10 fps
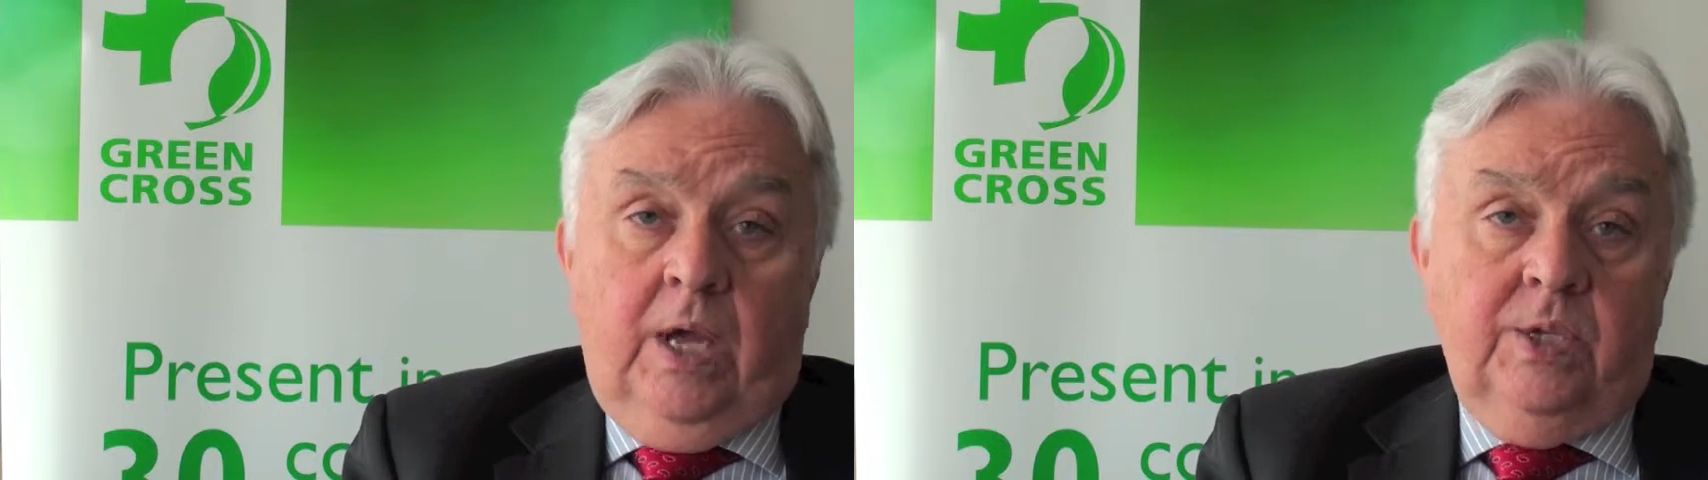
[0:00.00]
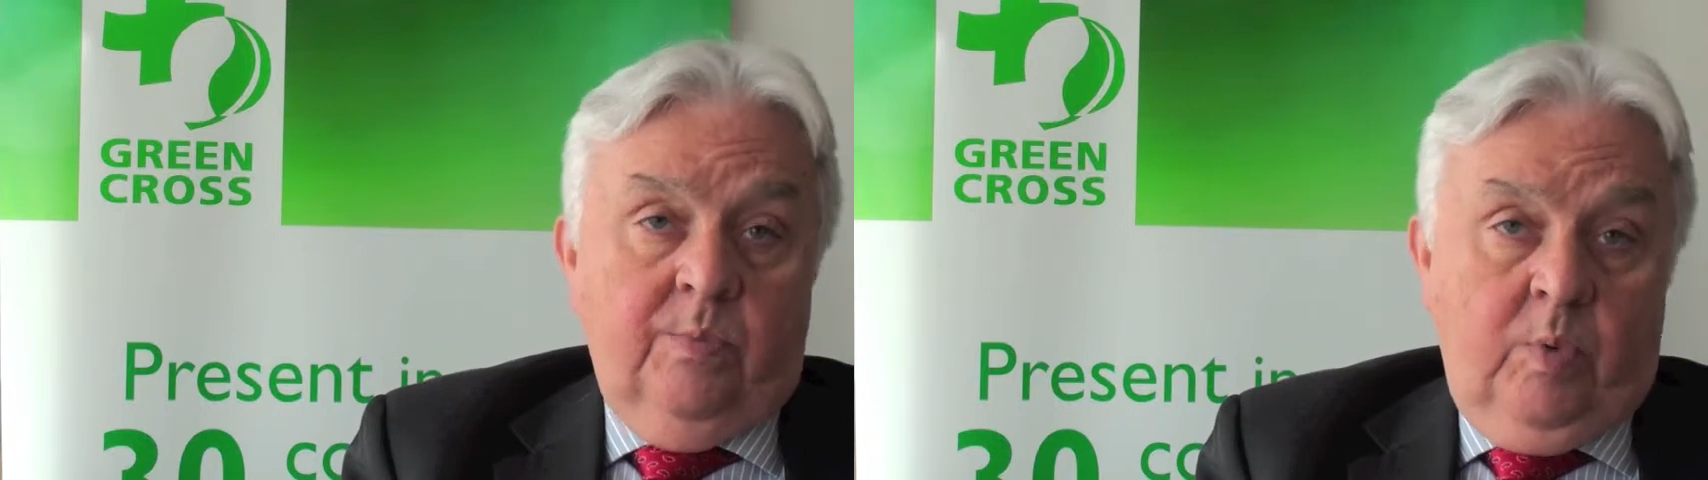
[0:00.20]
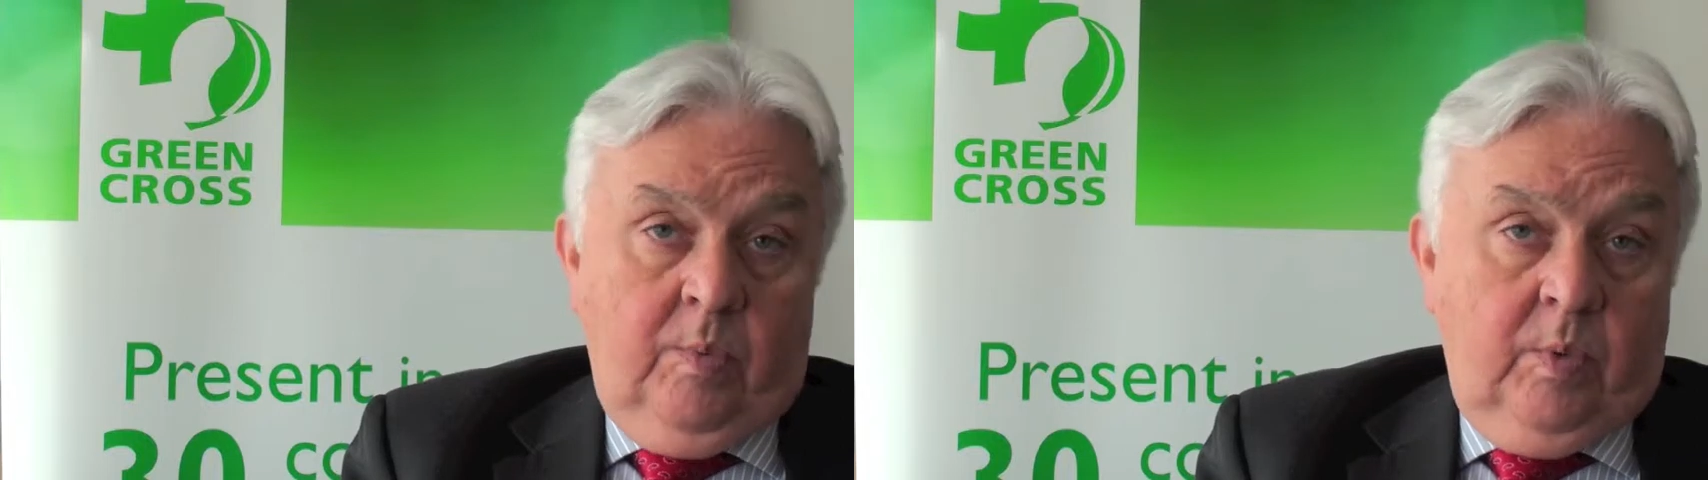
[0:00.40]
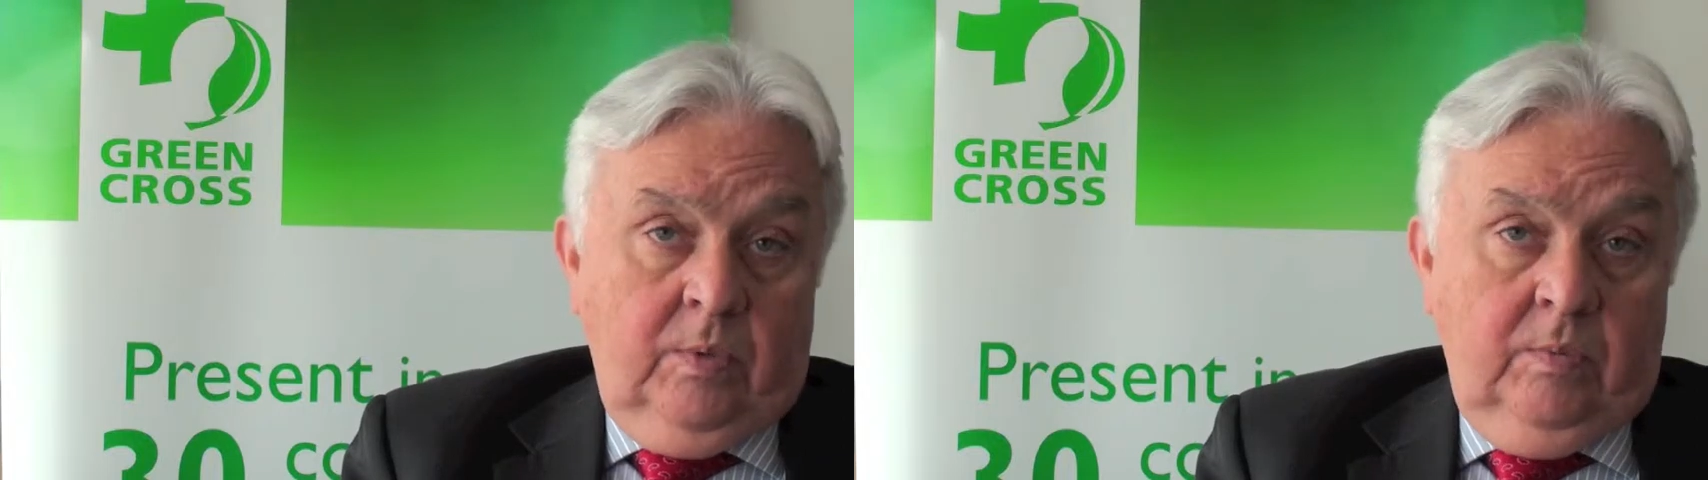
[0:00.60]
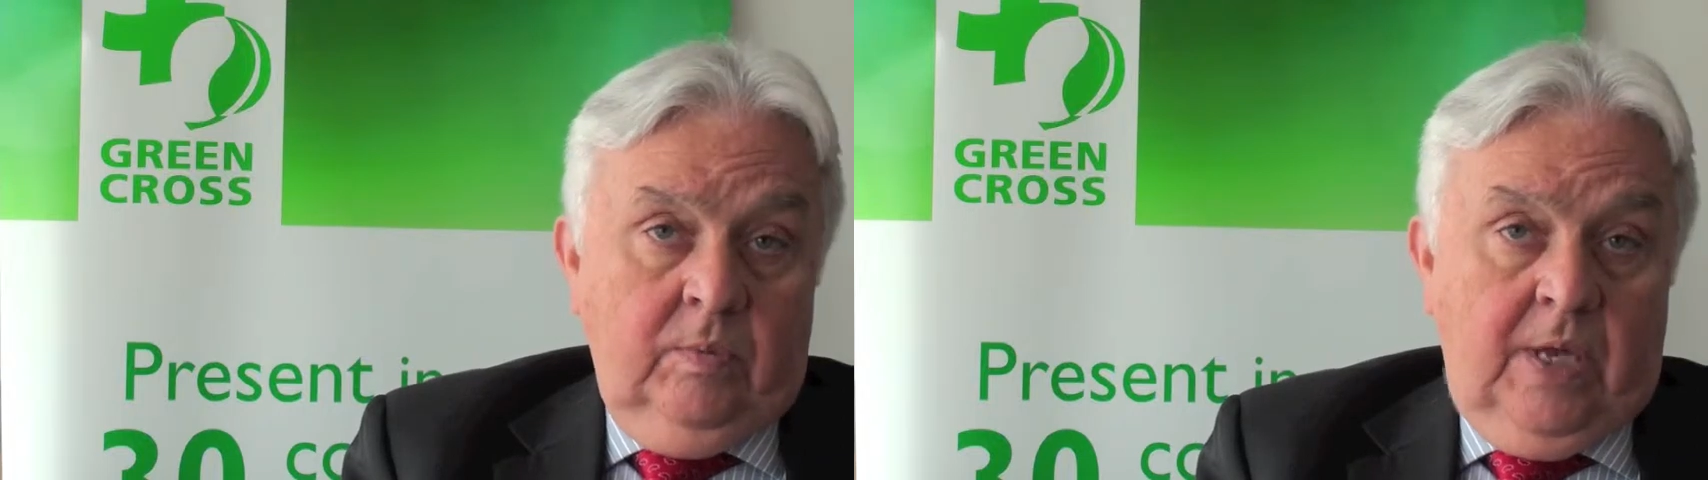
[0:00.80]

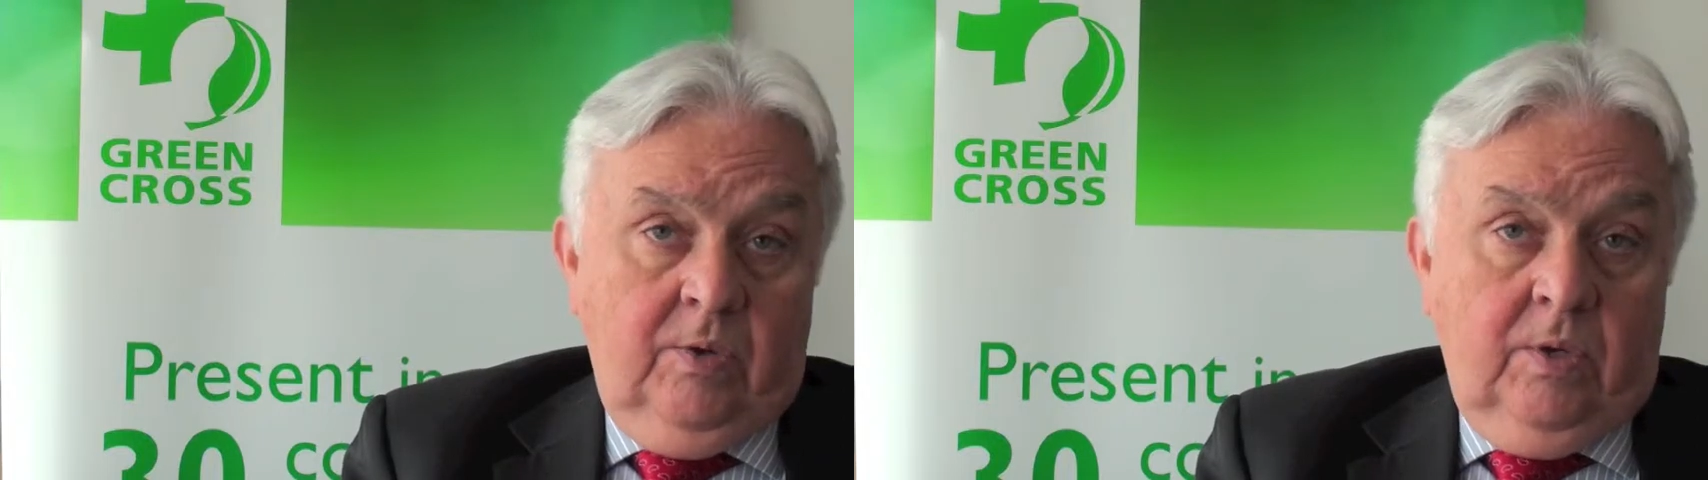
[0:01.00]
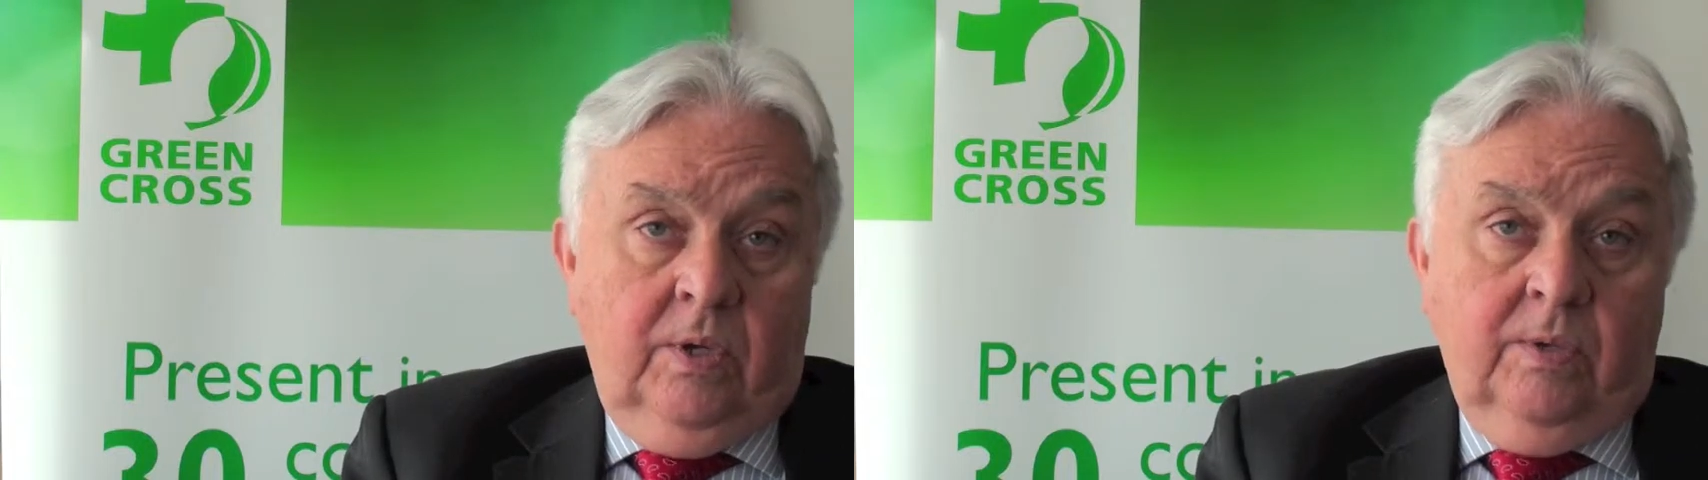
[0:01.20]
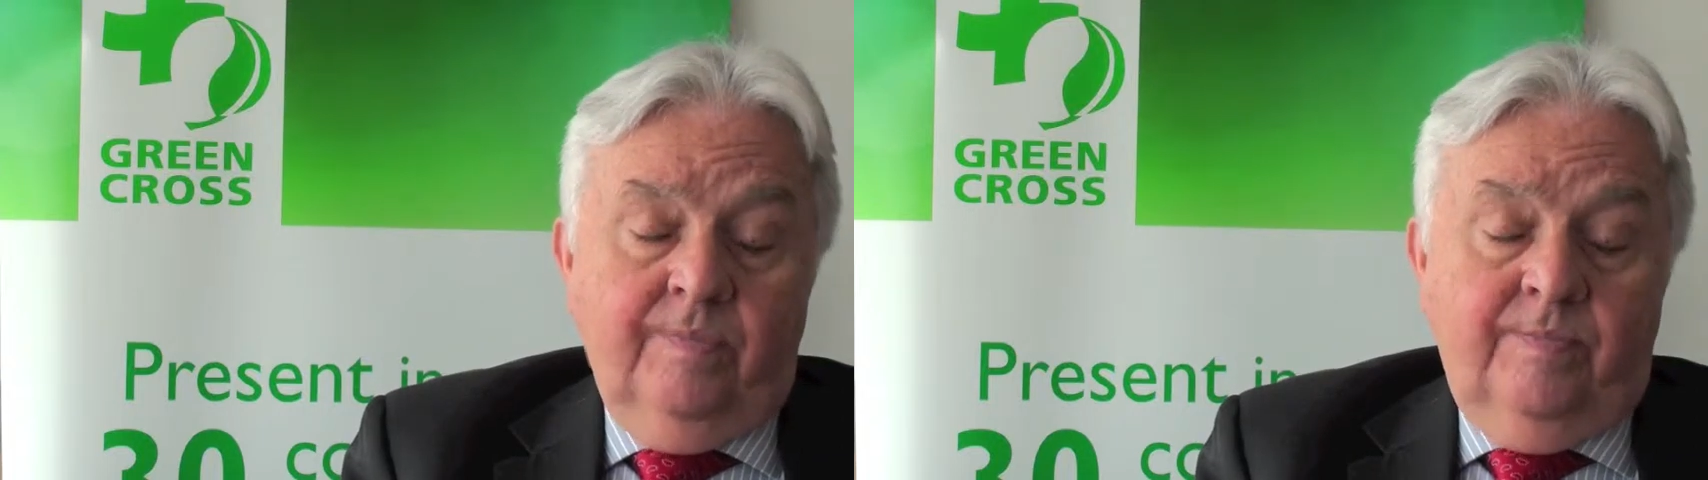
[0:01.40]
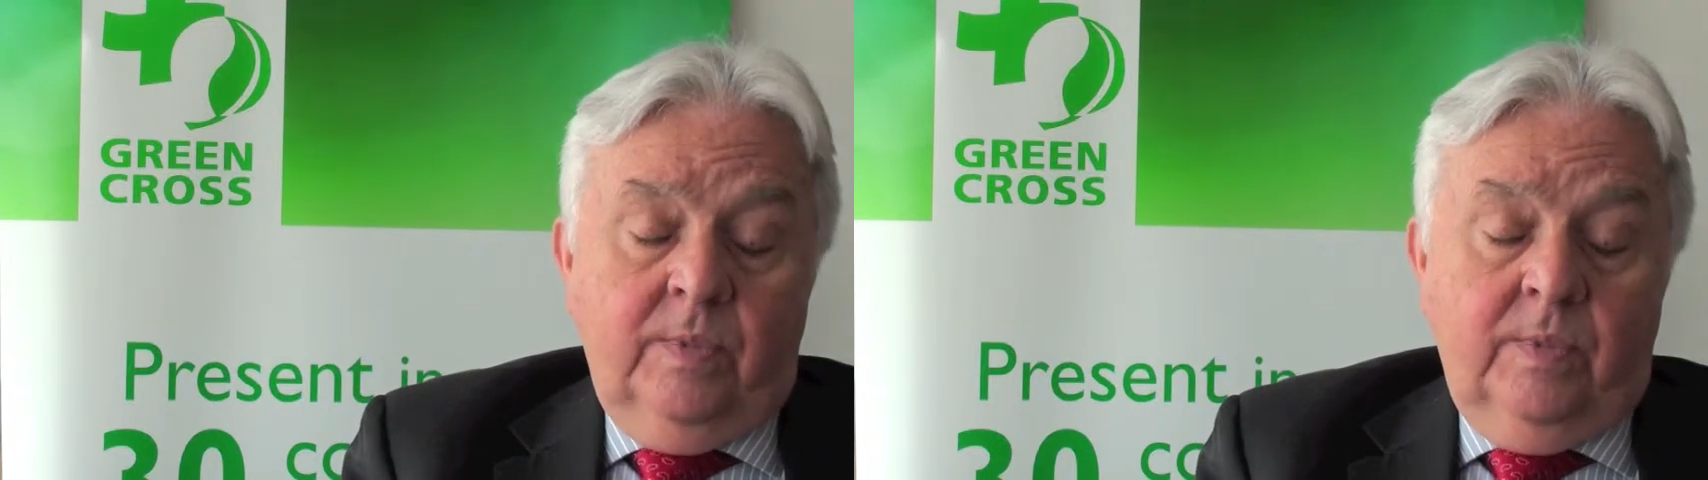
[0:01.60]
isopropyl alcohol,